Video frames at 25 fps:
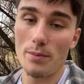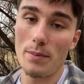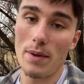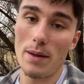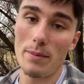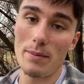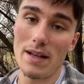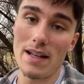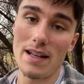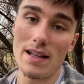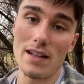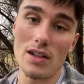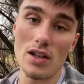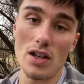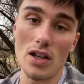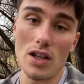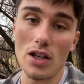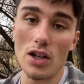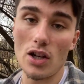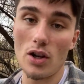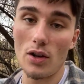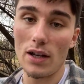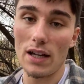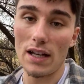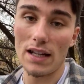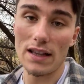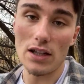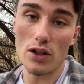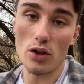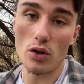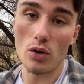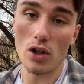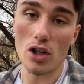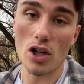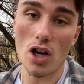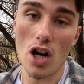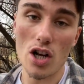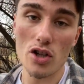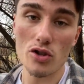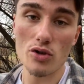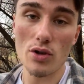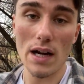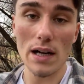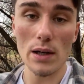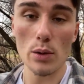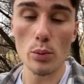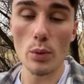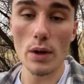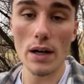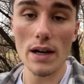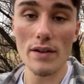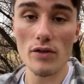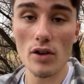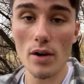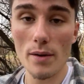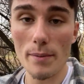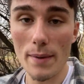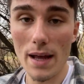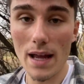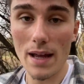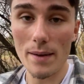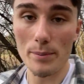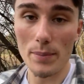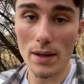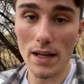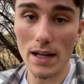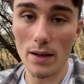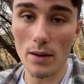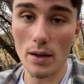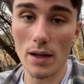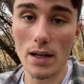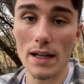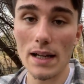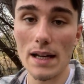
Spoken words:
Maybe you have to do a contract, whatever it may be.